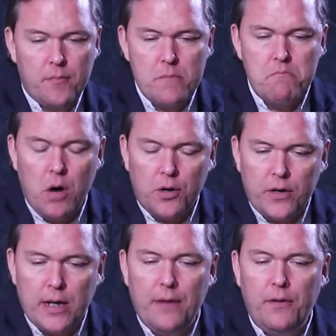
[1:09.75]

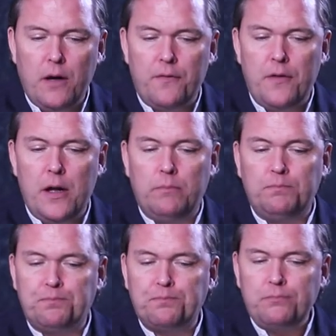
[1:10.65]
moderate level
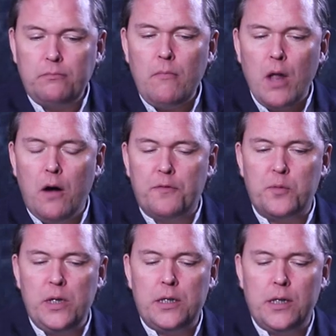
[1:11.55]
of
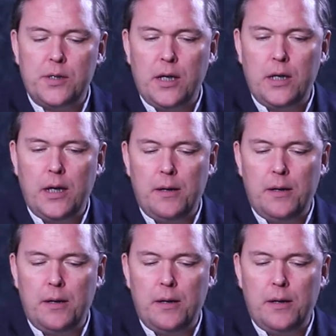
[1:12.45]
sweetness and